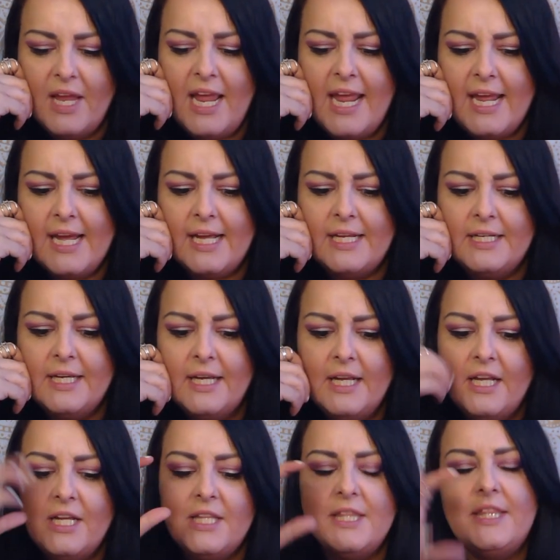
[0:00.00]
And
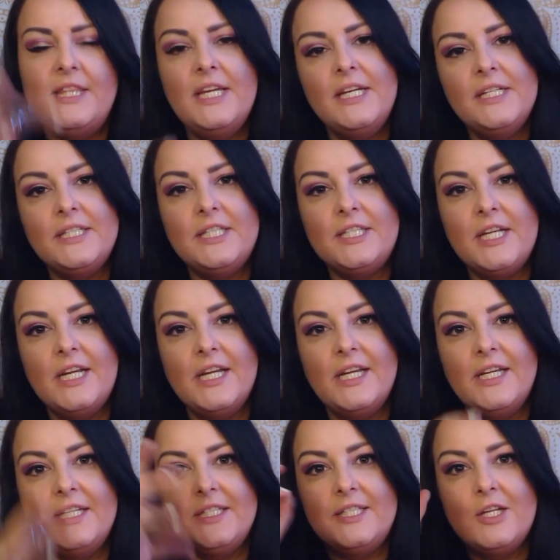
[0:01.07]
this
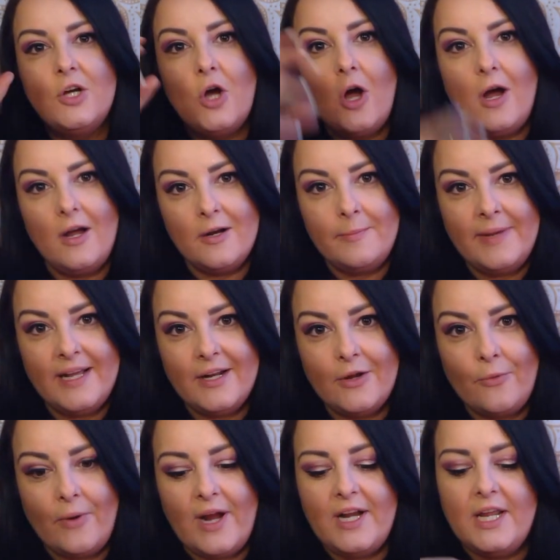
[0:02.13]
is
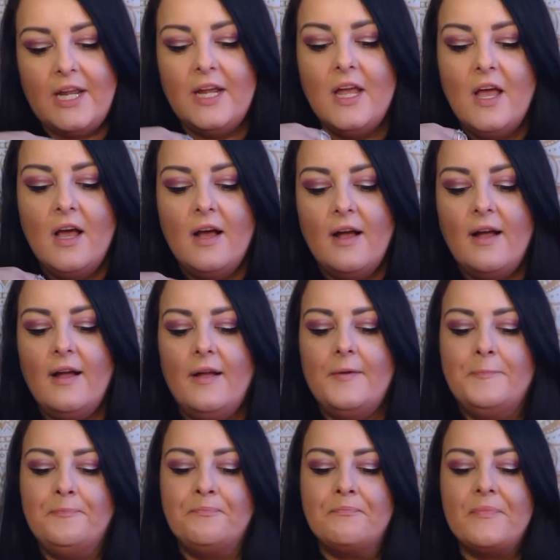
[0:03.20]
automatic writing
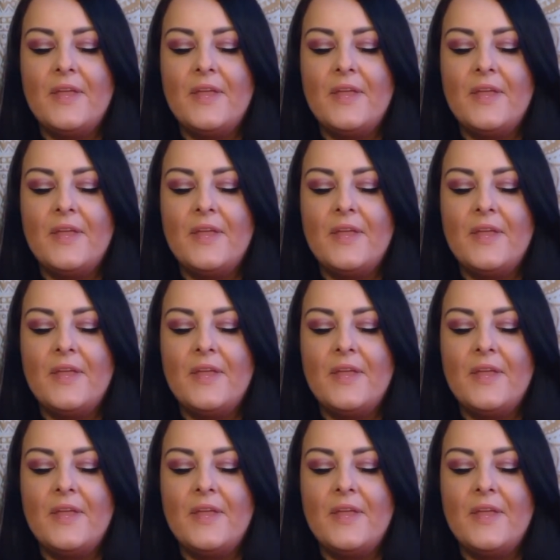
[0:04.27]
um,